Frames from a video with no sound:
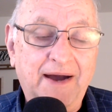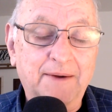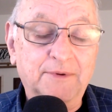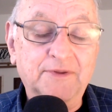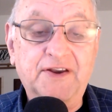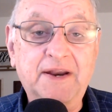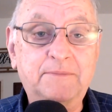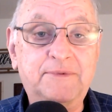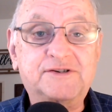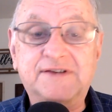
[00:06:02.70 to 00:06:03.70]
Bible, the
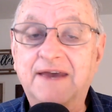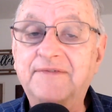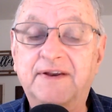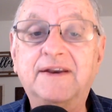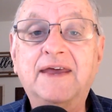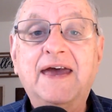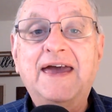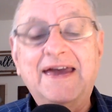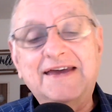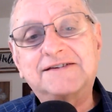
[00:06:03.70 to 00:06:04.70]
number seven
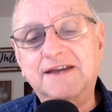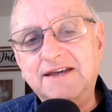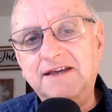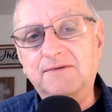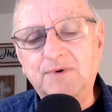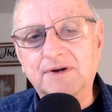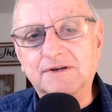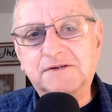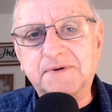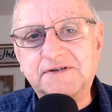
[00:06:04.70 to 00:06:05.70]
has a
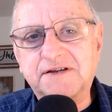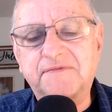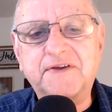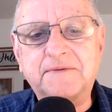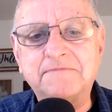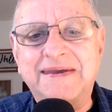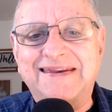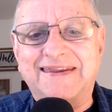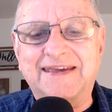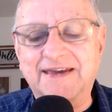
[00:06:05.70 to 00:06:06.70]
real specific
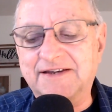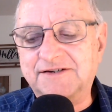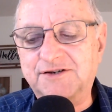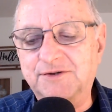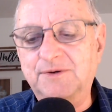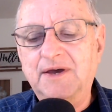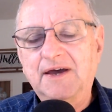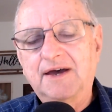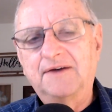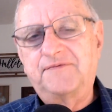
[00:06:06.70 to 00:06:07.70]
meaning, as do
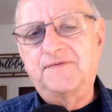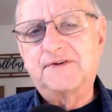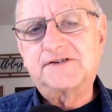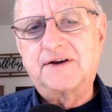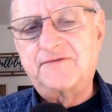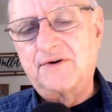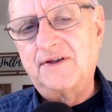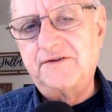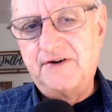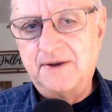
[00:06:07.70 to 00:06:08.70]
a, a several
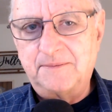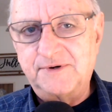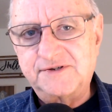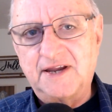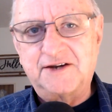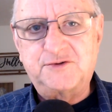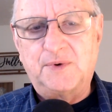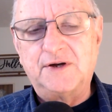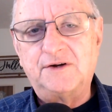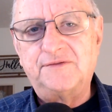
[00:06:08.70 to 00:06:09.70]
other numbers like
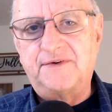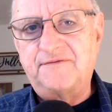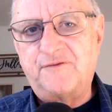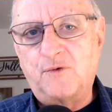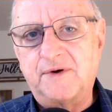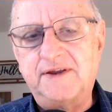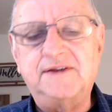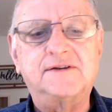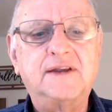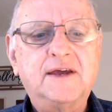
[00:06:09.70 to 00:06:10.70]
12 and
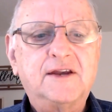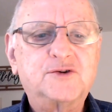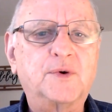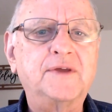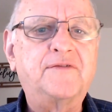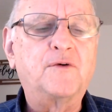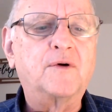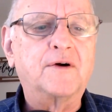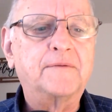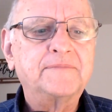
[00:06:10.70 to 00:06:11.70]
40 and
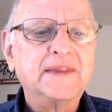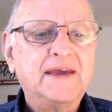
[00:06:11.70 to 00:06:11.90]
24.